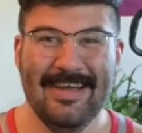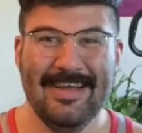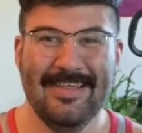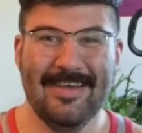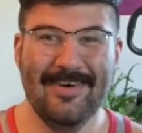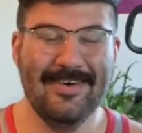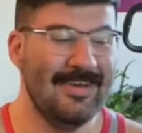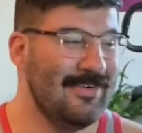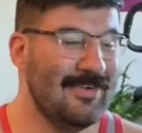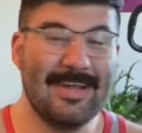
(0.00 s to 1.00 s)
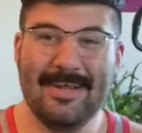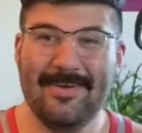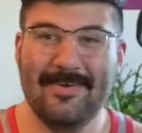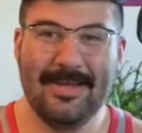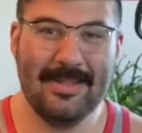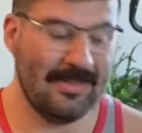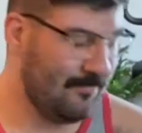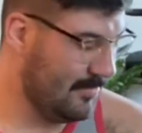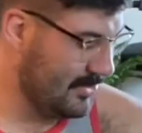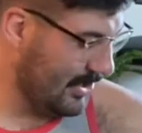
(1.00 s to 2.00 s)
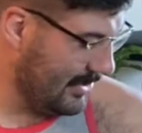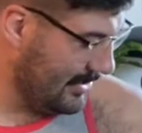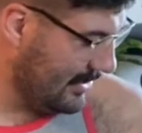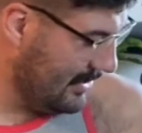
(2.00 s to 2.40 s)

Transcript: So we're gonna go get some dirt.